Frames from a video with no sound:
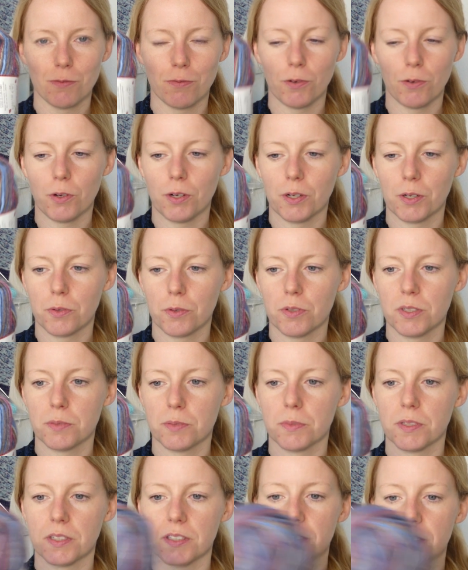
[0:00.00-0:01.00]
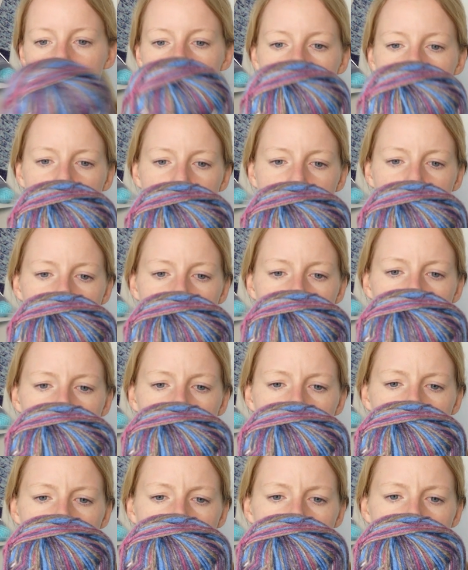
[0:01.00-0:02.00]
for Christmas. Here
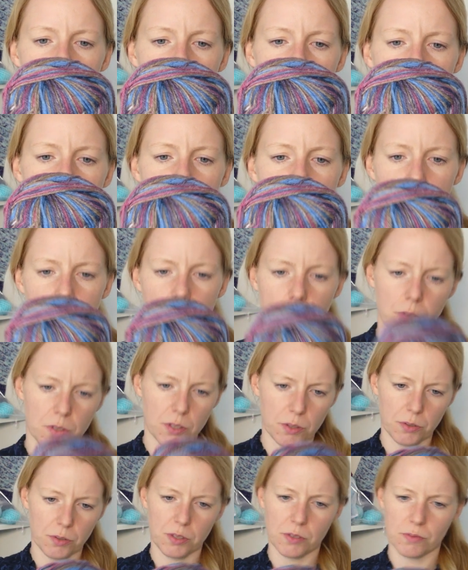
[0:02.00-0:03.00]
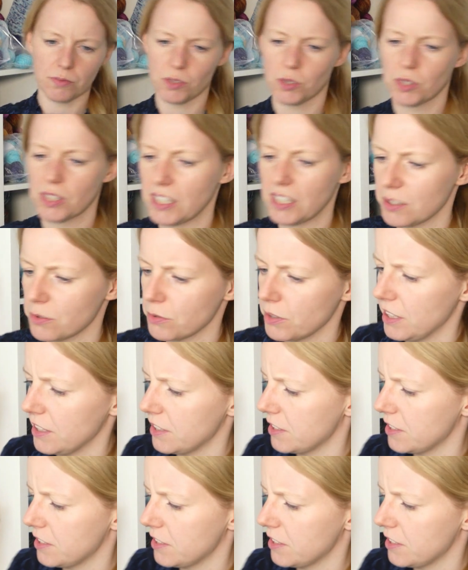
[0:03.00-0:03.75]
you see, oh no, you can't really